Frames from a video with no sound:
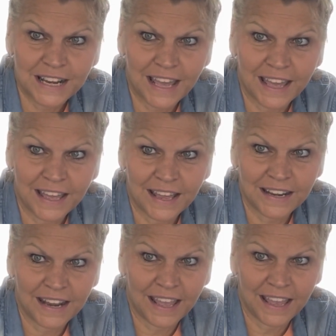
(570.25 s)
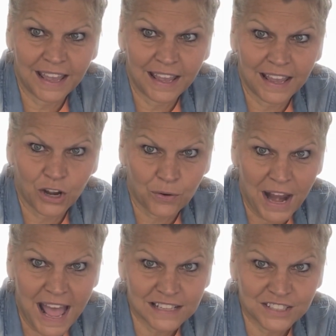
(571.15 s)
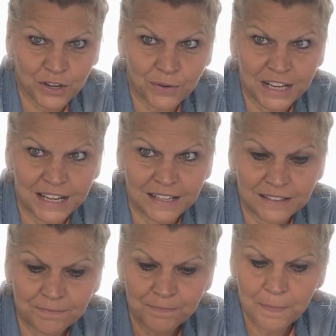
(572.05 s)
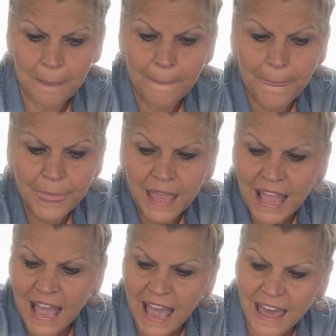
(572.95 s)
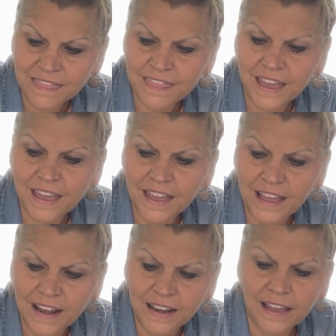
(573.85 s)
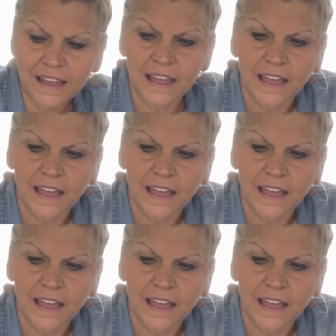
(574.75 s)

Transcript: and a grass green, and then